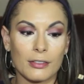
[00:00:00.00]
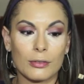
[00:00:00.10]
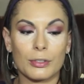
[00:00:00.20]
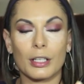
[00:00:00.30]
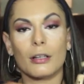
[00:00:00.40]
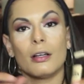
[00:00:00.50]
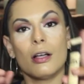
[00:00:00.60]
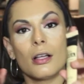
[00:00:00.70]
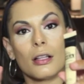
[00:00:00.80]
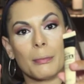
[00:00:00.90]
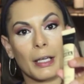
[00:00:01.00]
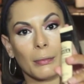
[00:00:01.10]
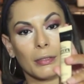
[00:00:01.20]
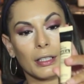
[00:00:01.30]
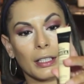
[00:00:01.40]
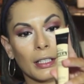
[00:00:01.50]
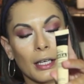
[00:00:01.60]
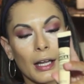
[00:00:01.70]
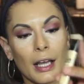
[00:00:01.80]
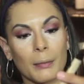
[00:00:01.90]
I have. On top of that, I'm
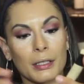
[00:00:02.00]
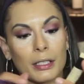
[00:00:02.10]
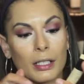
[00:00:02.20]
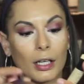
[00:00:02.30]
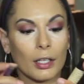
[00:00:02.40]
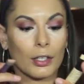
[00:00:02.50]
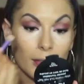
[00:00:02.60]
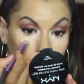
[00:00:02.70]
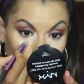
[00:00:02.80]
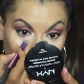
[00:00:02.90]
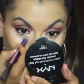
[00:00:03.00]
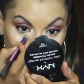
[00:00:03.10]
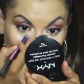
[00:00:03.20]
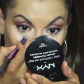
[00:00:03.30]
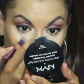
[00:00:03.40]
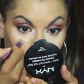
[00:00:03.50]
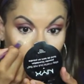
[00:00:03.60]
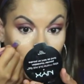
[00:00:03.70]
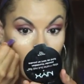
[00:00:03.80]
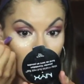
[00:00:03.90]
using the Maybelline Master Conceal
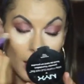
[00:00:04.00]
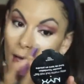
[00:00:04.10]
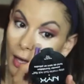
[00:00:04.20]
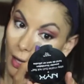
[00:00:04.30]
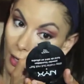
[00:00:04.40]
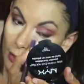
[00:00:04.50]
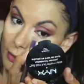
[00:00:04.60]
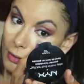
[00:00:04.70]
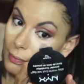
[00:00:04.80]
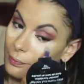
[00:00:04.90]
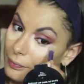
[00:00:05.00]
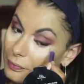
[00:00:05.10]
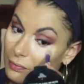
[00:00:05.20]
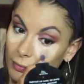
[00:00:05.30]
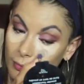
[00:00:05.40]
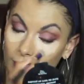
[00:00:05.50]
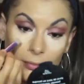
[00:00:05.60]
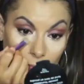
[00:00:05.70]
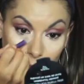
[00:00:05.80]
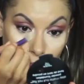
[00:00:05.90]
by Face Studio, and that's going to
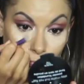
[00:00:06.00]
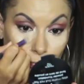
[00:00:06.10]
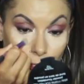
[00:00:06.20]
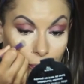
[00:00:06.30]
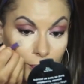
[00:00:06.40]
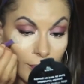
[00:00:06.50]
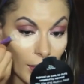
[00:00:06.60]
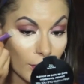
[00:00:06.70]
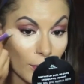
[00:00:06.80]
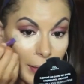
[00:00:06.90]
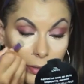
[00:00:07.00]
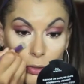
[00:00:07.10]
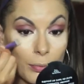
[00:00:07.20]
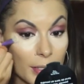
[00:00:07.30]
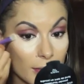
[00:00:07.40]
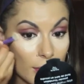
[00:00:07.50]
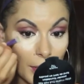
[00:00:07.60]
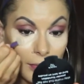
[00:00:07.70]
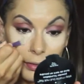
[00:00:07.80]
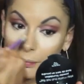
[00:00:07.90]
go in a V shape. I'm also going to
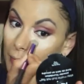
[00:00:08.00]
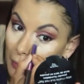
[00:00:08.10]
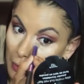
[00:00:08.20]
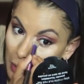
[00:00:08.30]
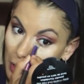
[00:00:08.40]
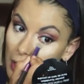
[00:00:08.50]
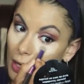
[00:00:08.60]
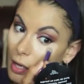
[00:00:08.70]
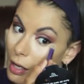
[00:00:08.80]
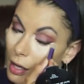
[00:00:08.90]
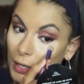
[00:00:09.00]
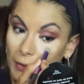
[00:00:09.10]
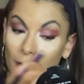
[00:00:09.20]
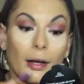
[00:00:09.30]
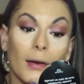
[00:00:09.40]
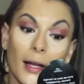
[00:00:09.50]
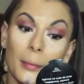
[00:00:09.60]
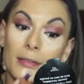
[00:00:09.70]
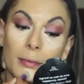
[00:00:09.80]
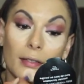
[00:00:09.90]
use it as a highlighter, and I'm
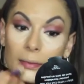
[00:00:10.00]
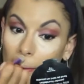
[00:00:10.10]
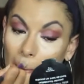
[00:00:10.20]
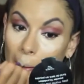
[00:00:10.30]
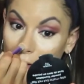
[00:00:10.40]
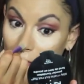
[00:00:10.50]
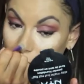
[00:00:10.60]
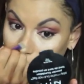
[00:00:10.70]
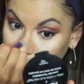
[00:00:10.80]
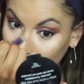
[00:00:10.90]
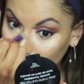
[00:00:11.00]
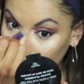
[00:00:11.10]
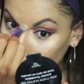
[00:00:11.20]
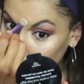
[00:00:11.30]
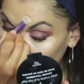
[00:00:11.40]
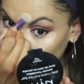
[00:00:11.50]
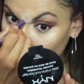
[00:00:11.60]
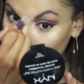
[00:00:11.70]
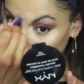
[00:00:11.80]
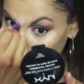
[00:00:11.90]
going to place that on my chin,
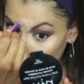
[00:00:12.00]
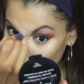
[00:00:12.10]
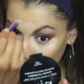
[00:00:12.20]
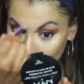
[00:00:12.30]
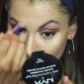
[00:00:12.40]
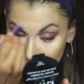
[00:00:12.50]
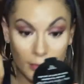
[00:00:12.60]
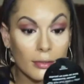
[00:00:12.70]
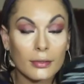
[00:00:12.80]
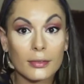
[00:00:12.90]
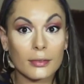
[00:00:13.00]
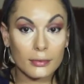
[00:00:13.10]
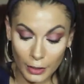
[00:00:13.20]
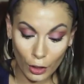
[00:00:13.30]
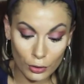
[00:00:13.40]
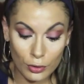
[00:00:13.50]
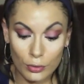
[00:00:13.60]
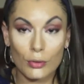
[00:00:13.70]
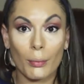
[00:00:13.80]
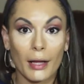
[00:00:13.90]
my nose, and my forehead, and right
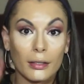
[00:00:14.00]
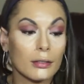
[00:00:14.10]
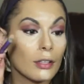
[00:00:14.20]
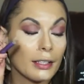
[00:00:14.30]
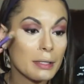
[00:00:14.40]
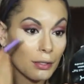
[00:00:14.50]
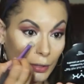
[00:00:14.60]
above my lip.